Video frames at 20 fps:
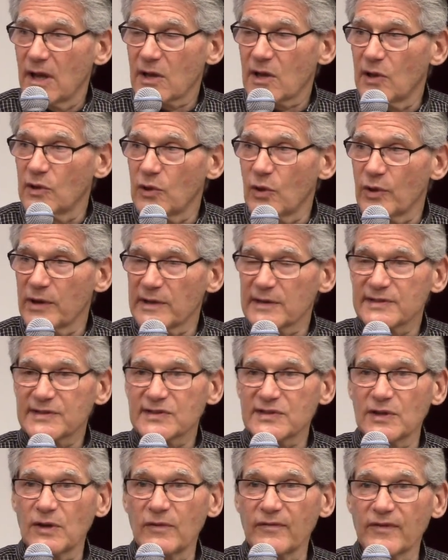colloidal
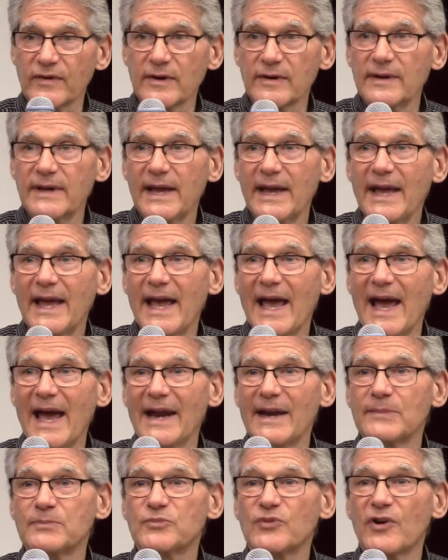silver,
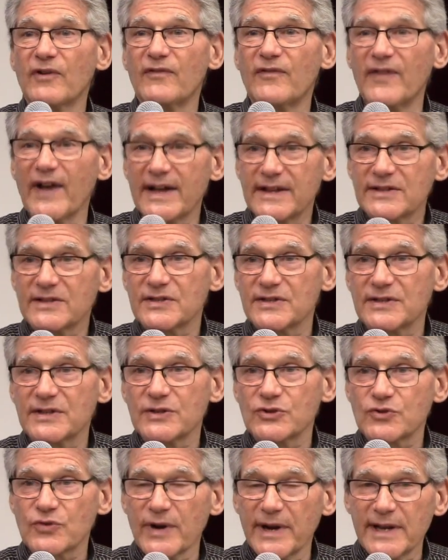and it prevents the
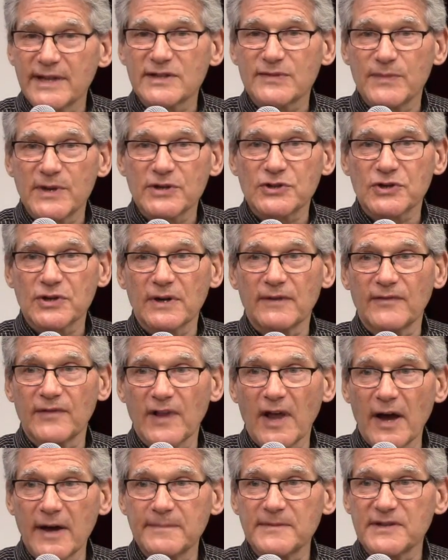transmission of
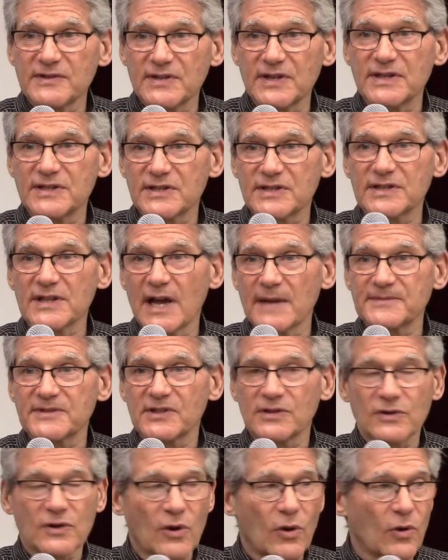Lyme disease, stops
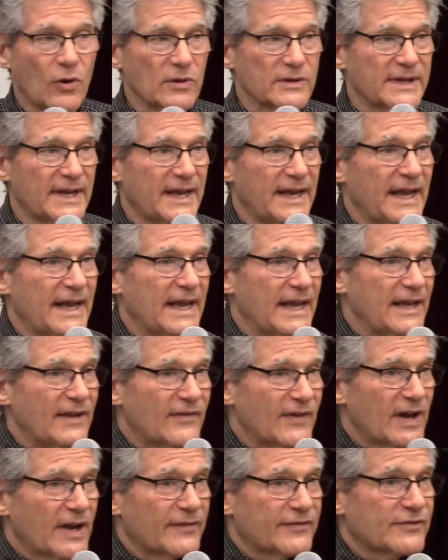it cold,
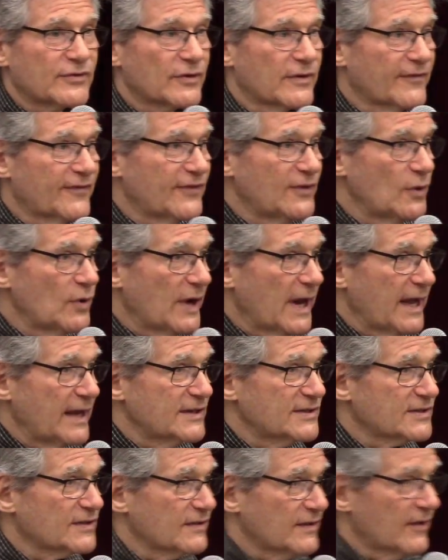even after a few
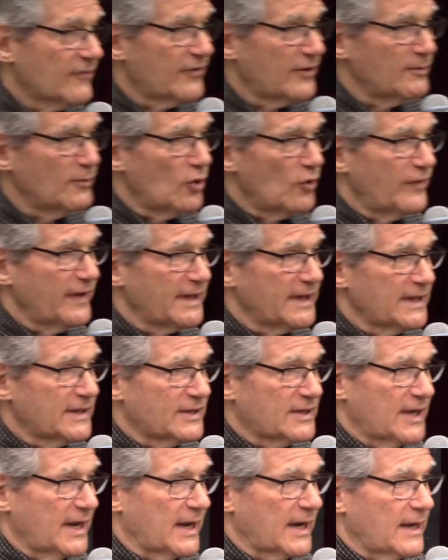days of removing the
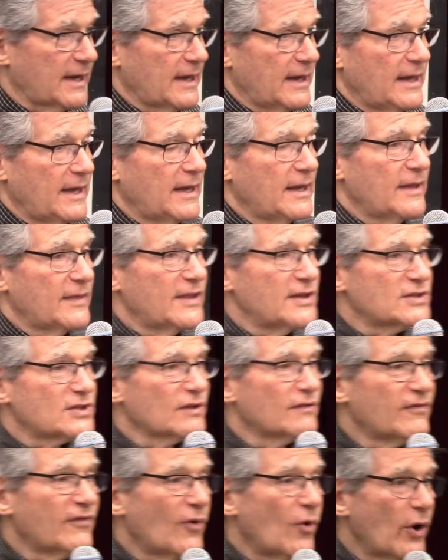tick. This
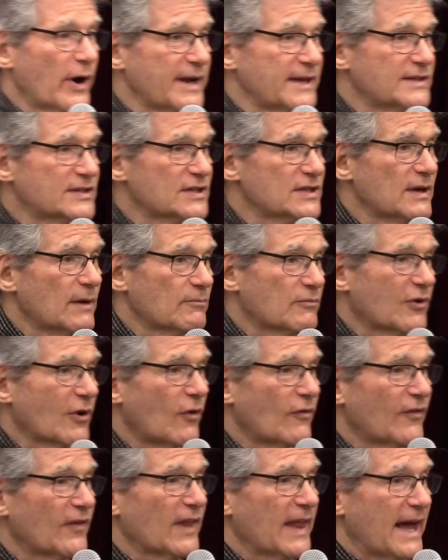avoids
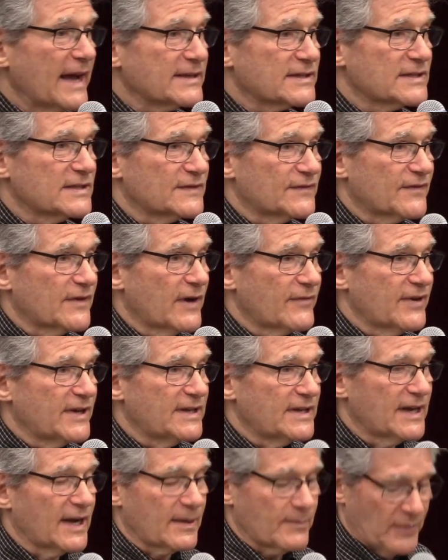prophylaxis for every
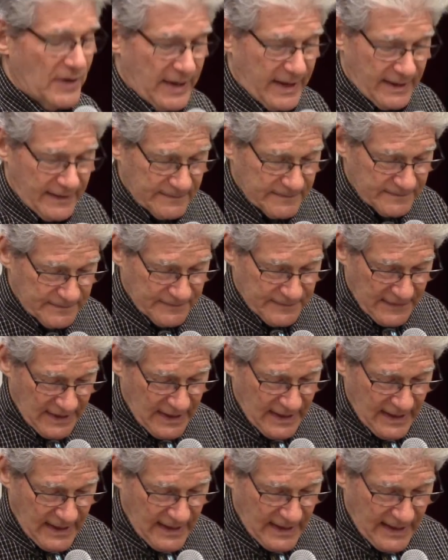tick bite.
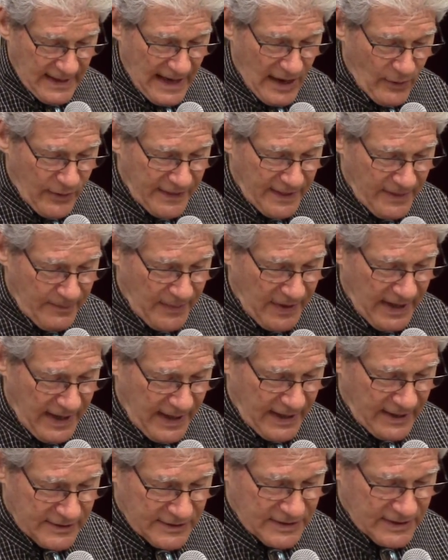Now in the
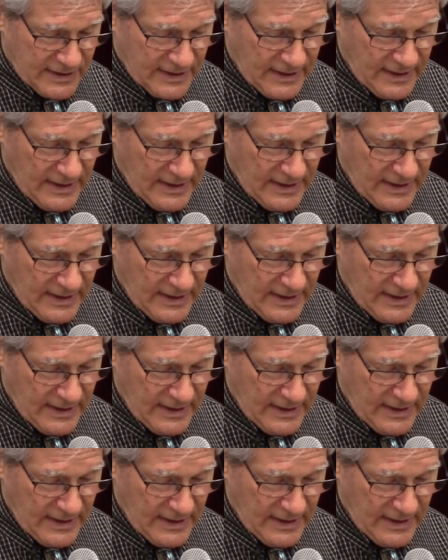past,